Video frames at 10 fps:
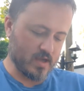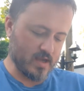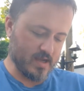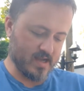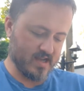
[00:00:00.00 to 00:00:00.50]

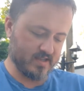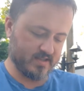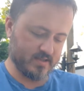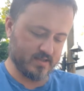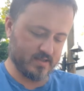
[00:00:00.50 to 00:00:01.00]

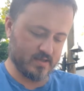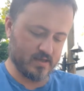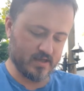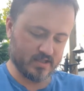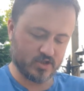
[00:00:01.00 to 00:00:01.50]
and
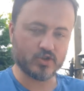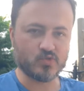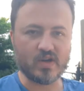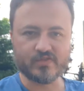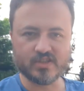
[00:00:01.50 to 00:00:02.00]
it's got
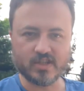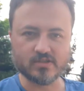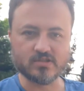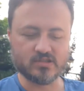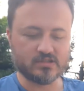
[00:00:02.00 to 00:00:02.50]
12
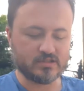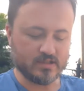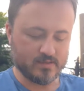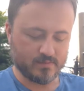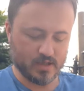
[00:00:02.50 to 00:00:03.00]
skills
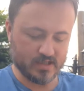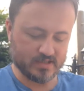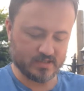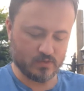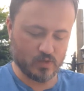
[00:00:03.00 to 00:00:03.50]

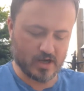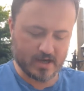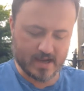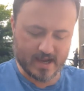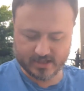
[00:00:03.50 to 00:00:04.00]
plus
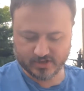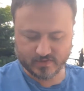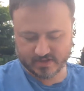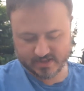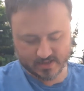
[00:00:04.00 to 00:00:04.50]
1 extra
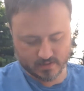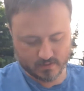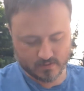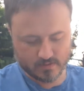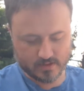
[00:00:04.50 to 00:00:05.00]

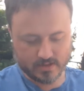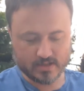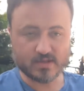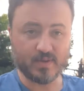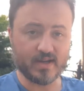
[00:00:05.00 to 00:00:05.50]
skill
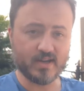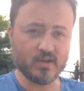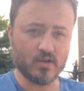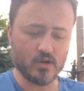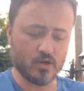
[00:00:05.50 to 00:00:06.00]

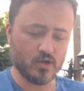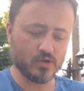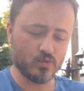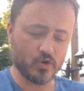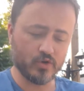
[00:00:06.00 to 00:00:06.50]
depending
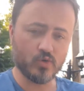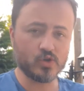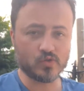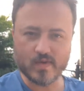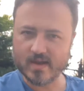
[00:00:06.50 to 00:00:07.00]
on what your
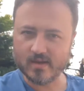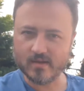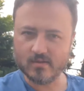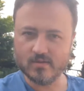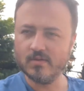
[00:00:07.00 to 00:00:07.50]
career
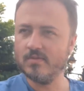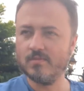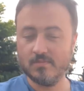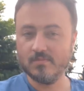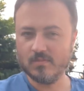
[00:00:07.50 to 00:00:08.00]

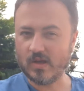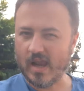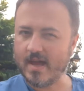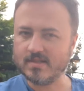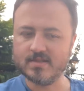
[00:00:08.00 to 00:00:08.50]

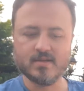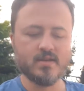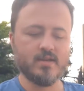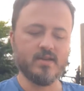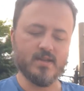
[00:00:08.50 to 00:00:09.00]
class
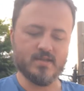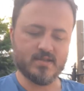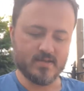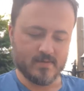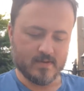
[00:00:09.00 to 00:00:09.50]
is.